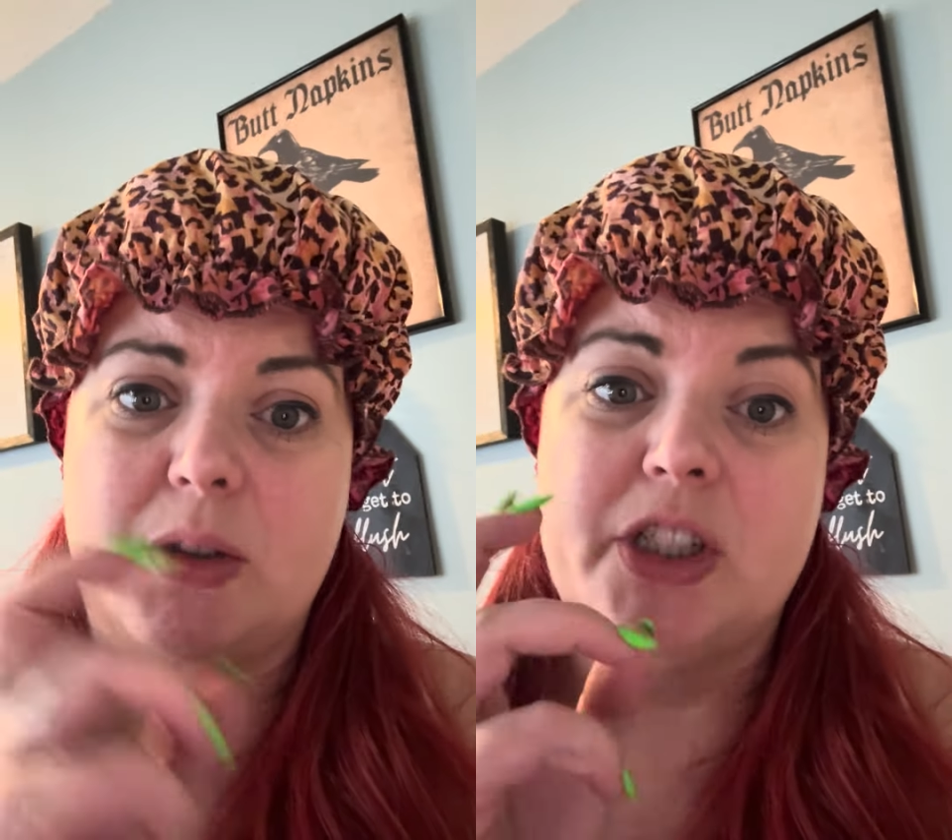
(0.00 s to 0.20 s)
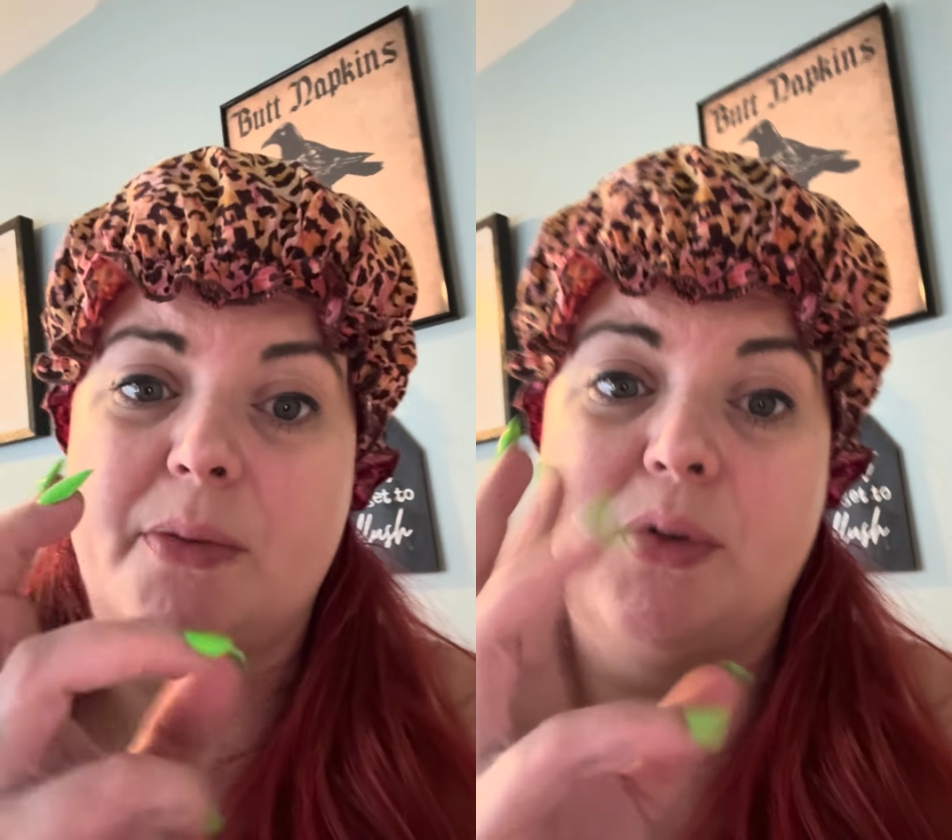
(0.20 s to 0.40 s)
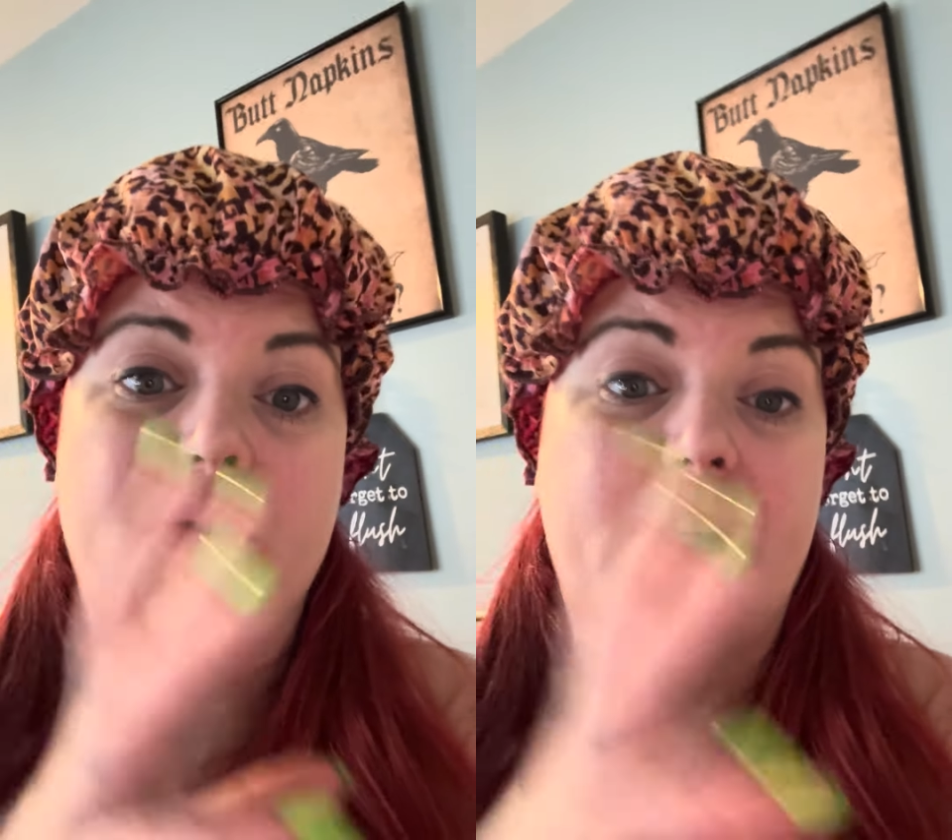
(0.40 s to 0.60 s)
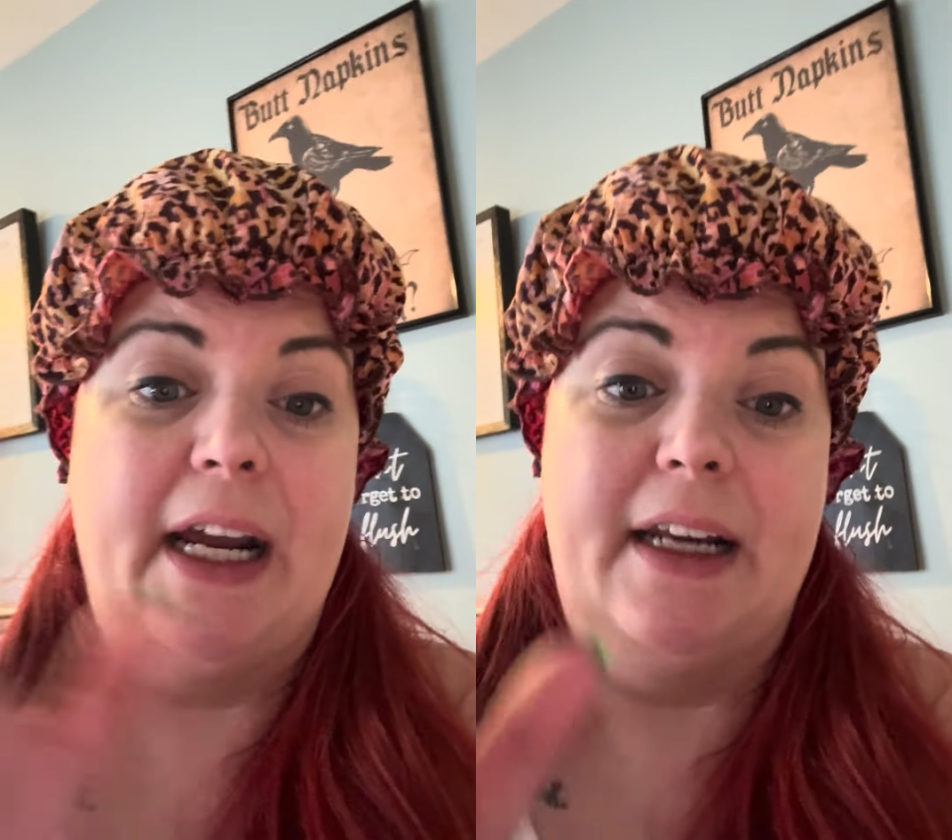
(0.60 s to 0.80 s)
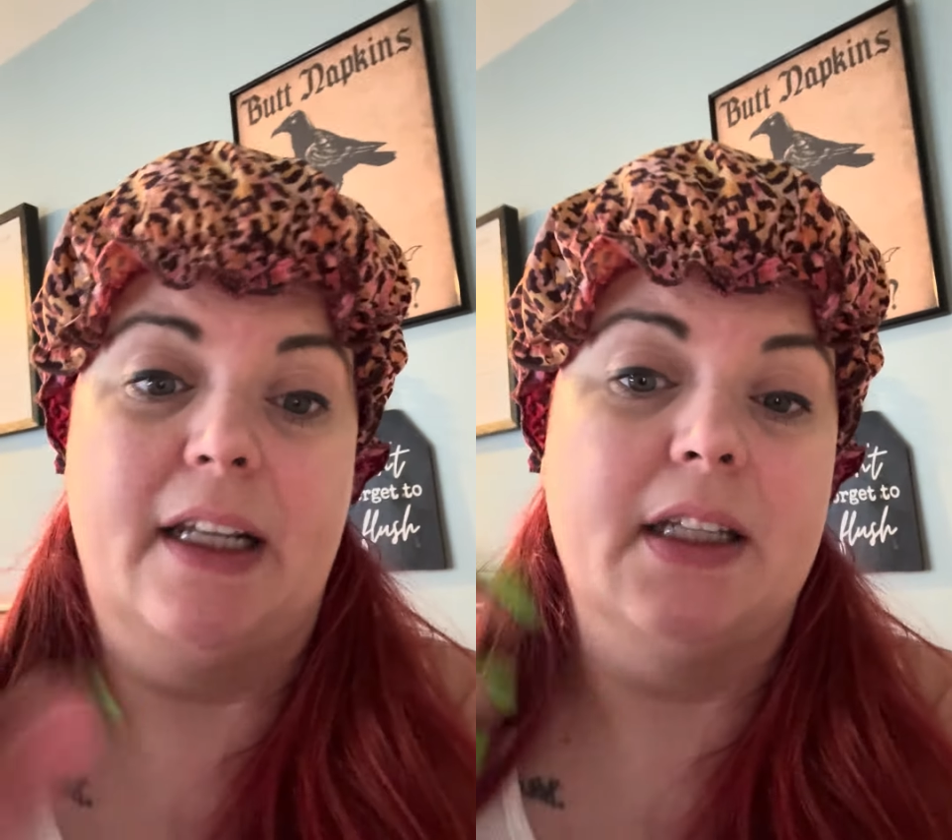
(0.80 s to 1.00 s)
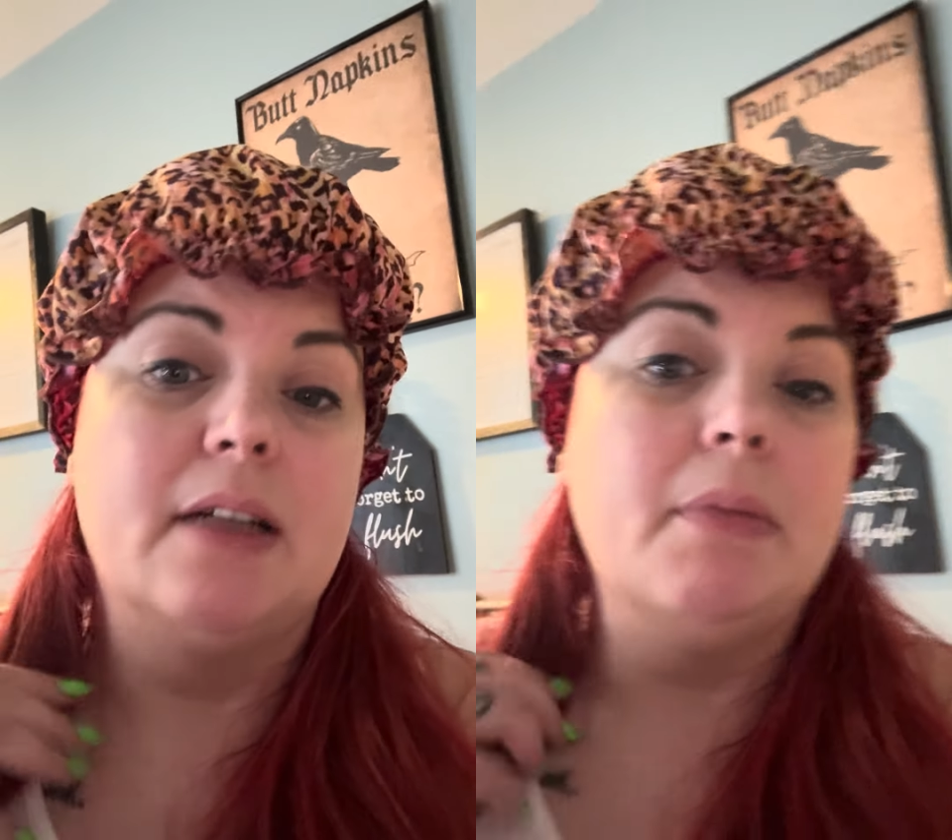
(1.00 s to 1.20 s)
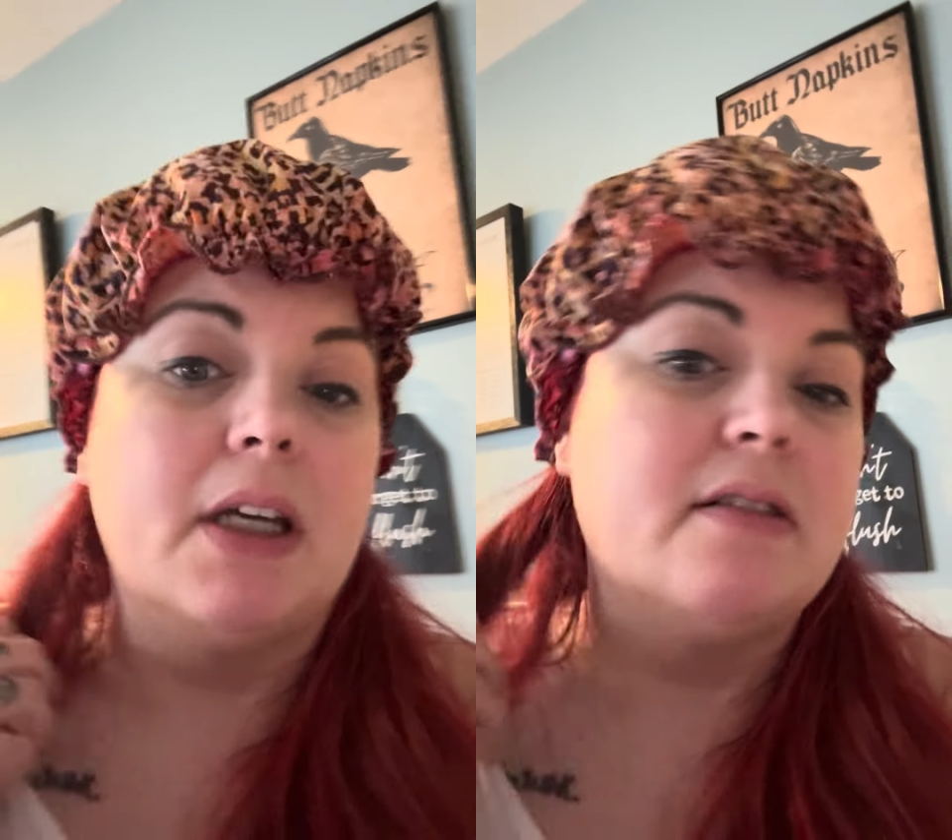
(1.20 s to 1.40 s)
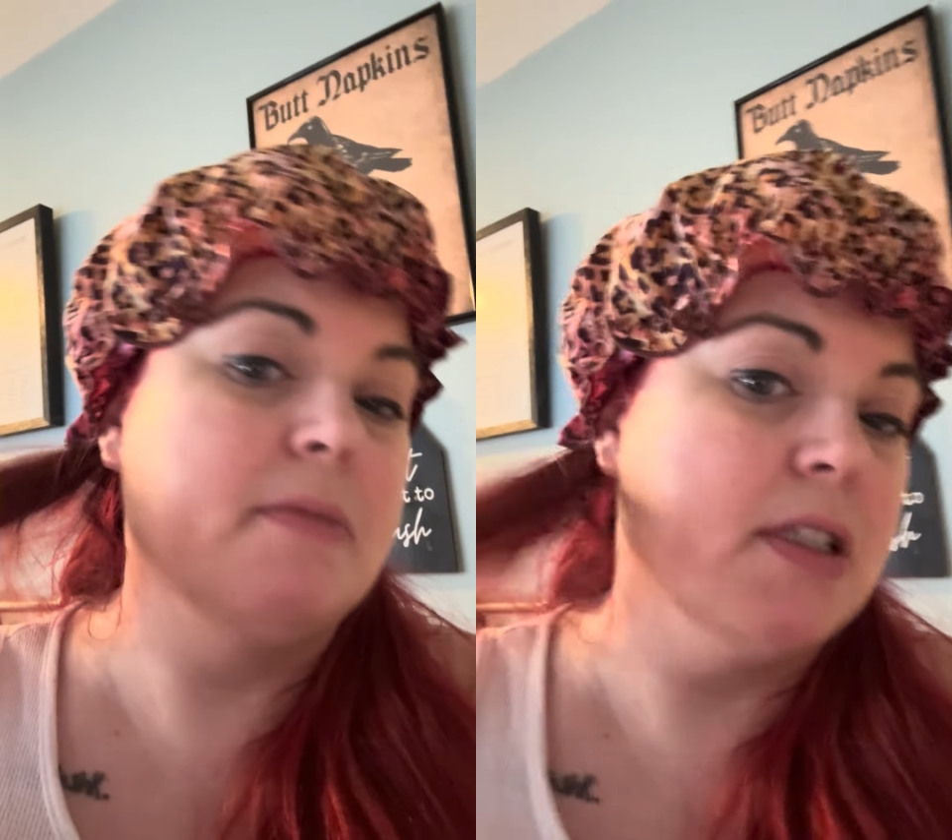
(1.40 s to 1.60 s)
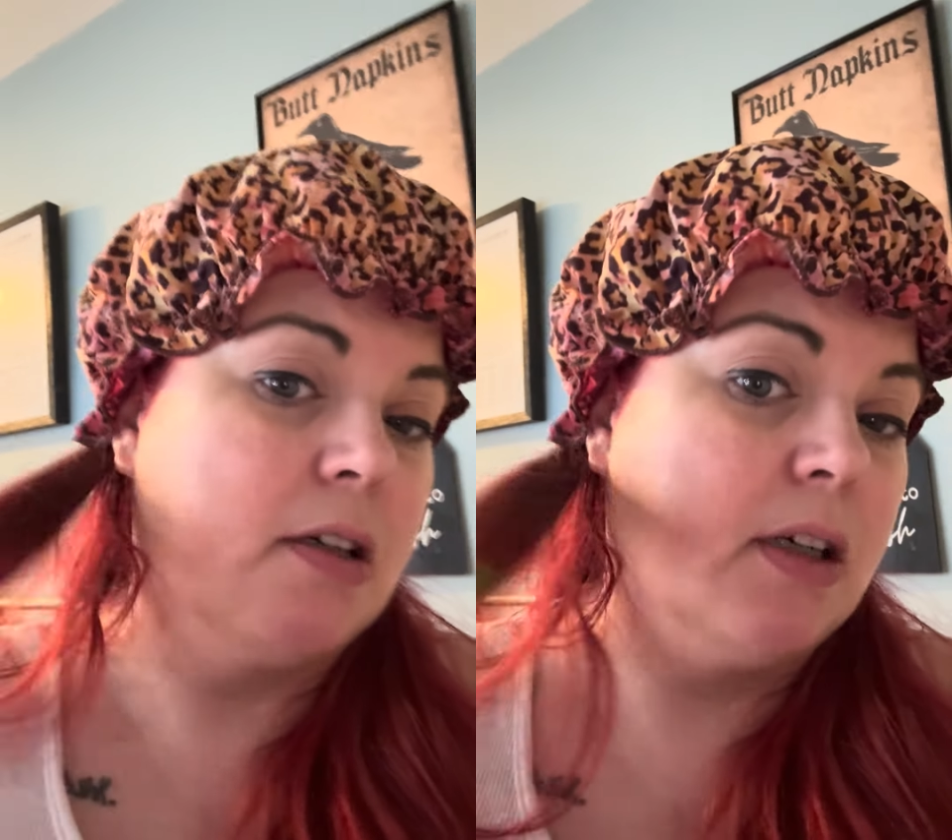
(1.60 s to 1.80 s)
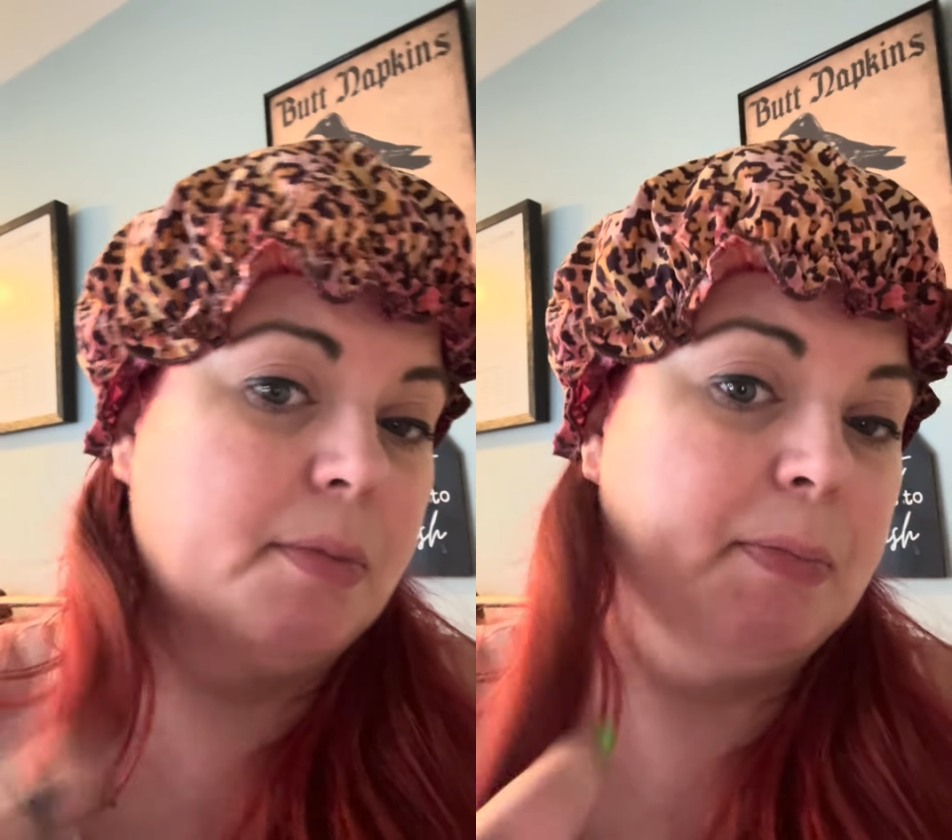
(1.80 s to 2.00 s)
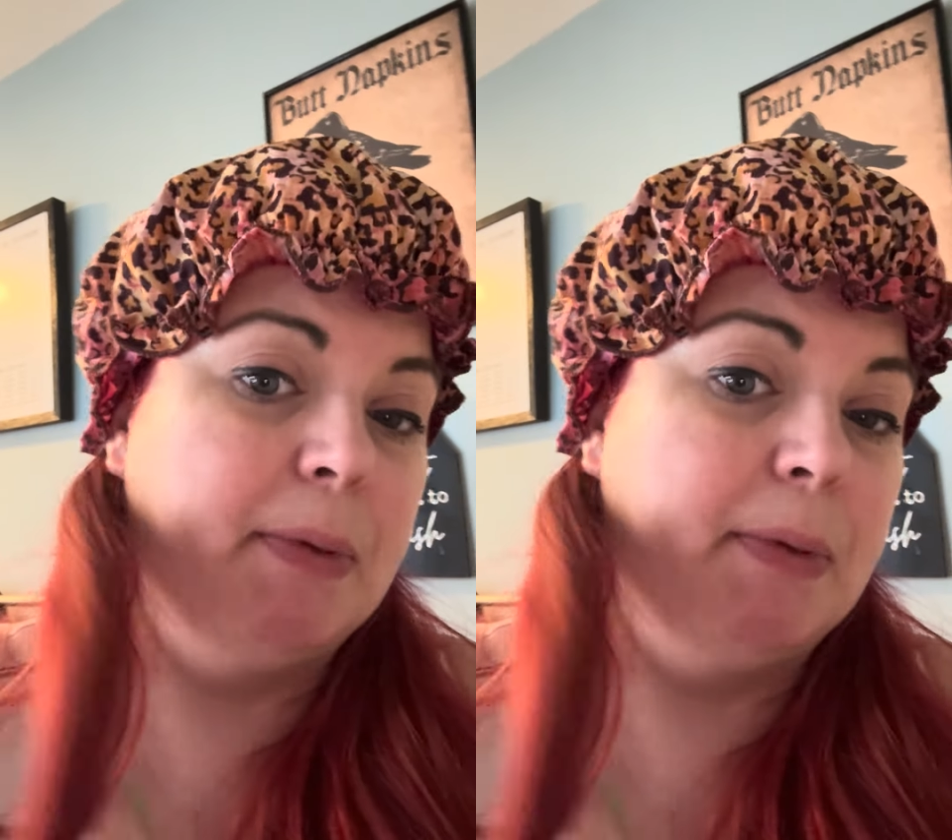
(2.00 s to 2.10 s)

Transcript: or shampoo or anything because I'm still gonna